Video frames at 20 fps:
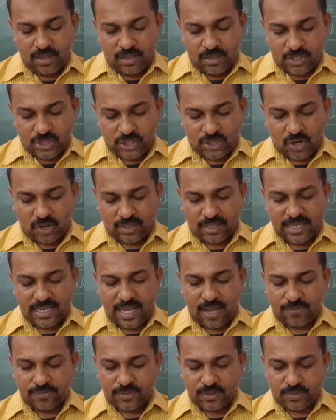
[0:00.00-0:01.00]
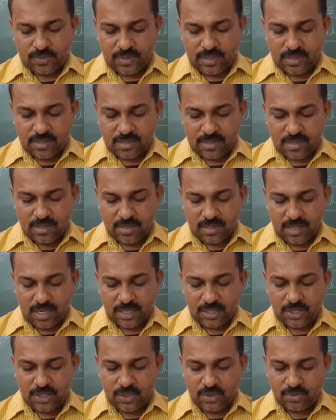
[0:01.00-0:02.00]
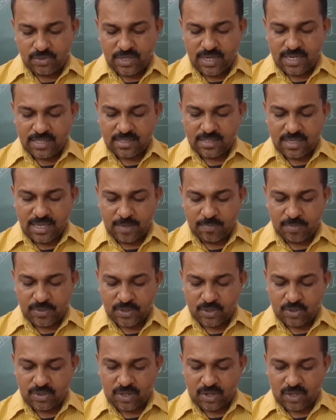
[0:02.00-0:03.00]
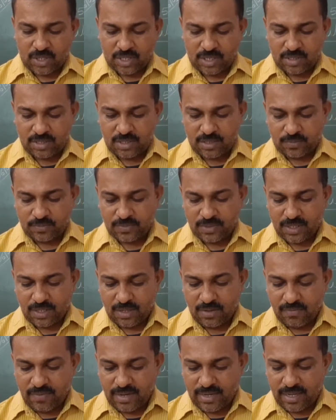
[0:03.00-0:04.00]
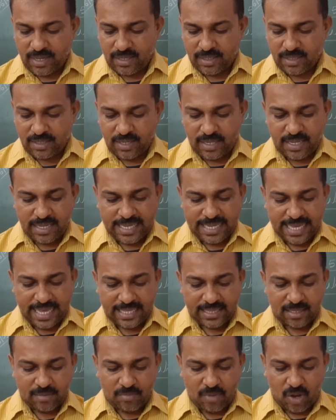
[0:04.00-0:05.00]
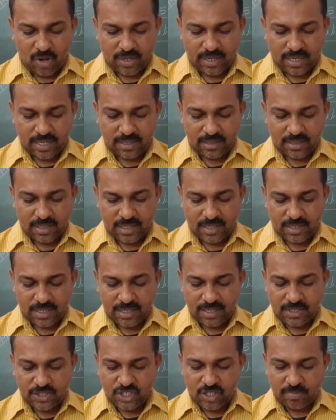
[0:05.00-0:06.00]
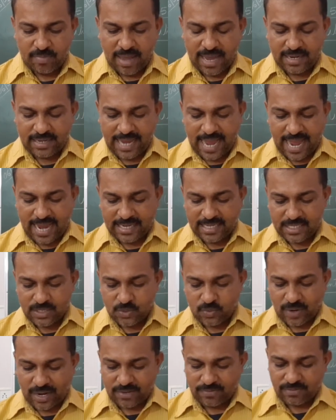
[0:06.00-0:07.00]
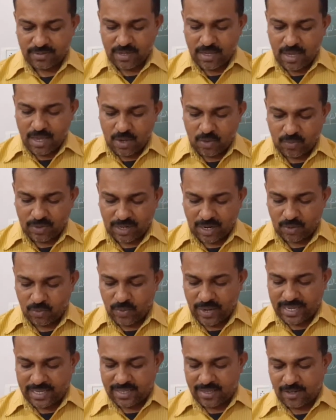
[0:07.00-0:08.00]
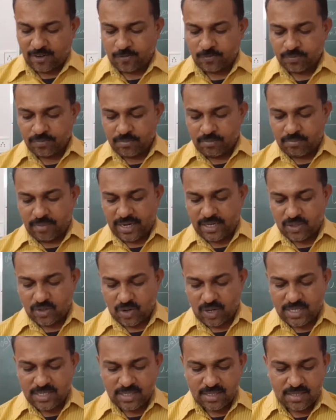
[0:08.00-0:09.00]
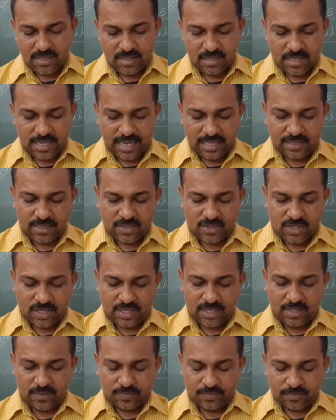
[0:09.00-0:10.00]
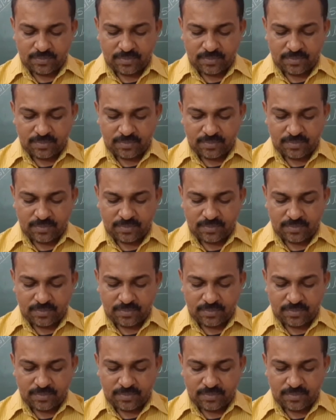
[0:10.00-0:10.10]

Shortly afterwards, a curious episode occurred. Very early in the morning, a clergyman and his wife were awakened by noises in the study.